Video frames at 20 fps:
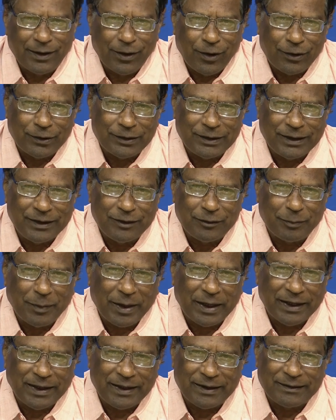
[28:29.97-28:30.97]
all these
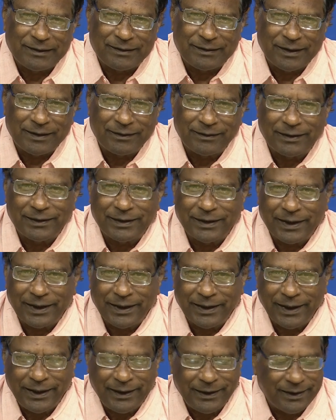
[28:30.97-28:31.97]
particles are
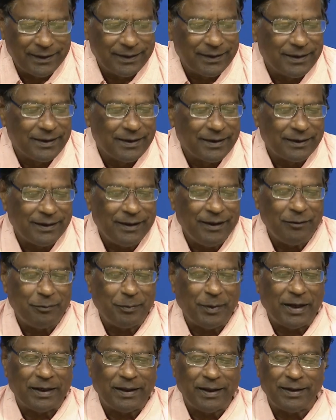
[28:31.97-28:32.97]
generated. These
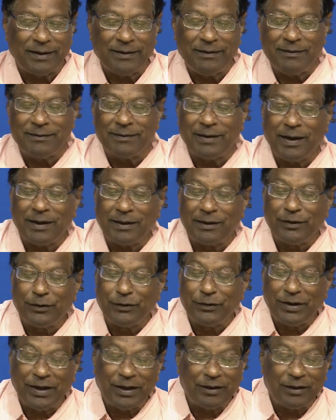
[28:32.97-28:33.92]
particles are known